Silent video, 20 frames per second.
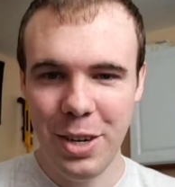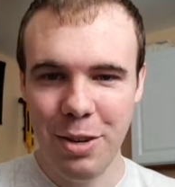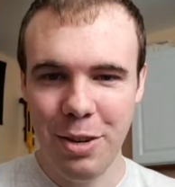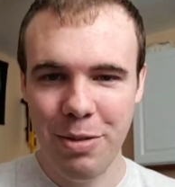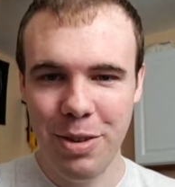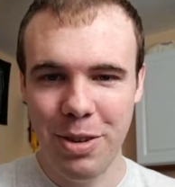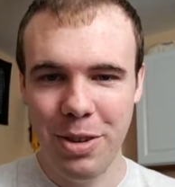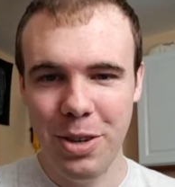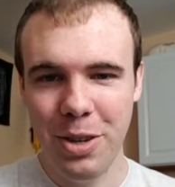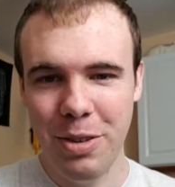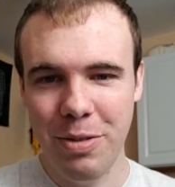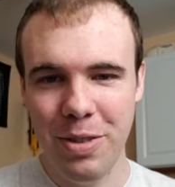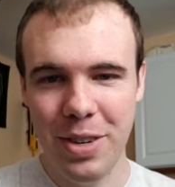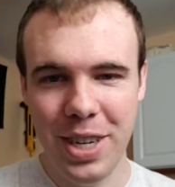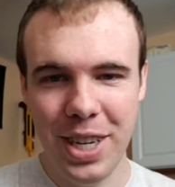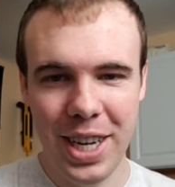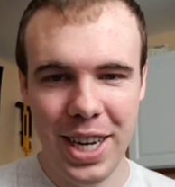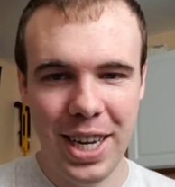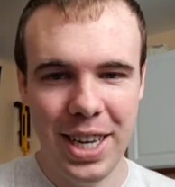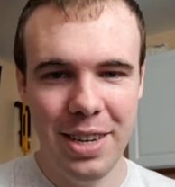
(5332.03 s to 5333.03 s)
over and over
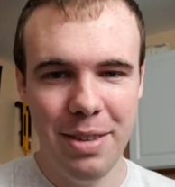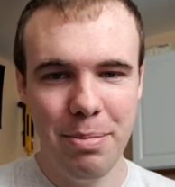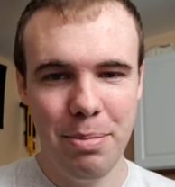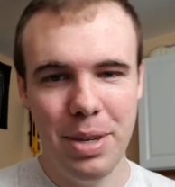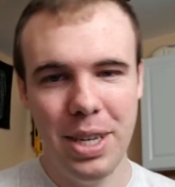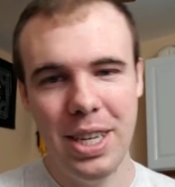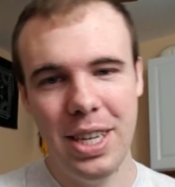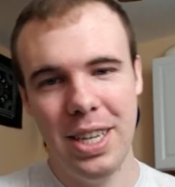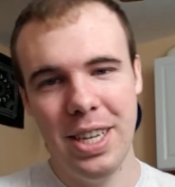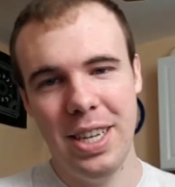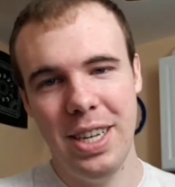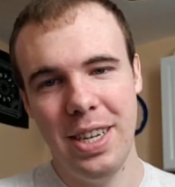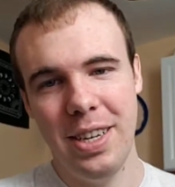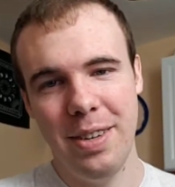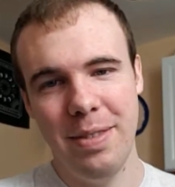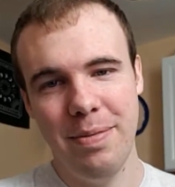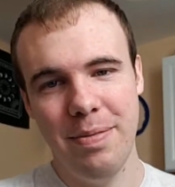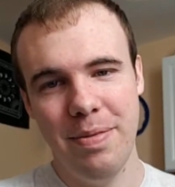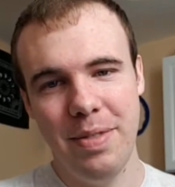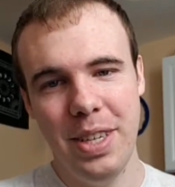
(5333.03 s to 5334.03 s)
again, but um,